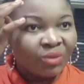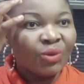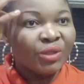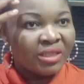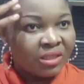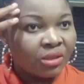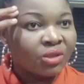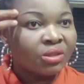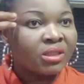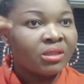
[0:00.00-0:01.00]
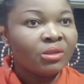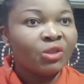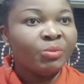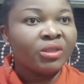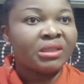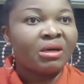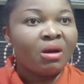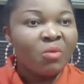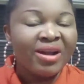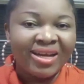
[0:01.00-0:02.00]
though it's also still good, because
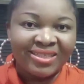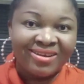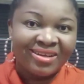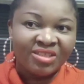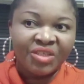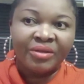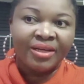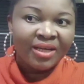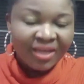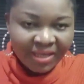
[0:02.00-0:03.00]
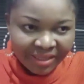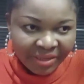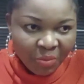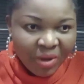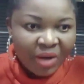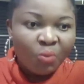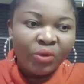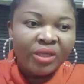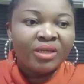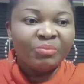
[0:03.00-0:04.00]
our mothers in Nigeria, they wear
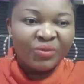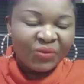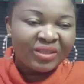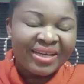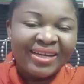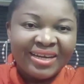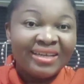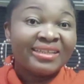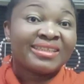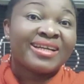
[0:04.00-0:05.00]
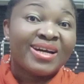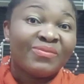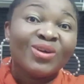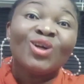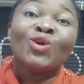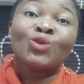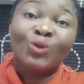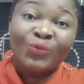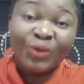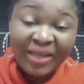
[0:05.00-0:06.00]
wig before tying their scarf.
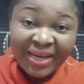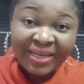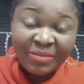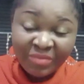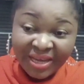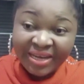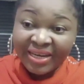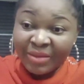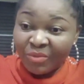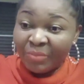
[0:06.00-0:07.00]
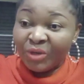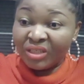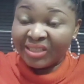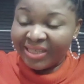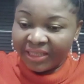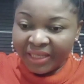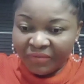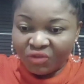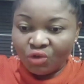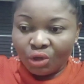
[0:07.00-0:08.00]
So if you like them, get them, because it
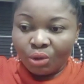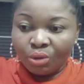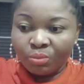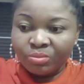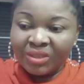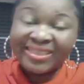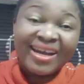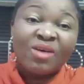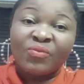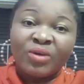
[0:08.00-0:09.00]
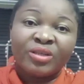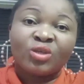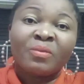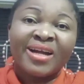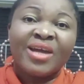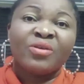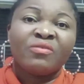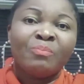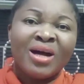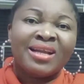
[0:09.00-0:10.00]
gives your scarf some kind
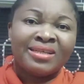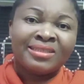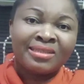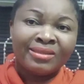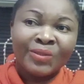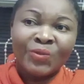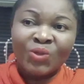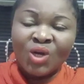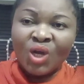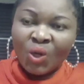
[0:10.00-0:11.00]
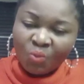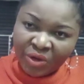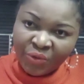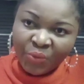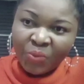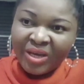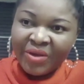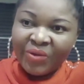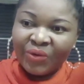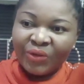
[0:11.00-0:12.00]
of balance, you know, when you
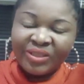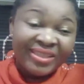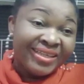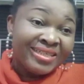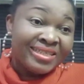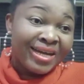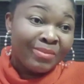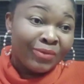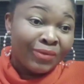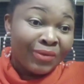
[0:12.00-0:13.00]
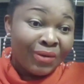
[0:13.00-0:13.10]
wear your, is it hijab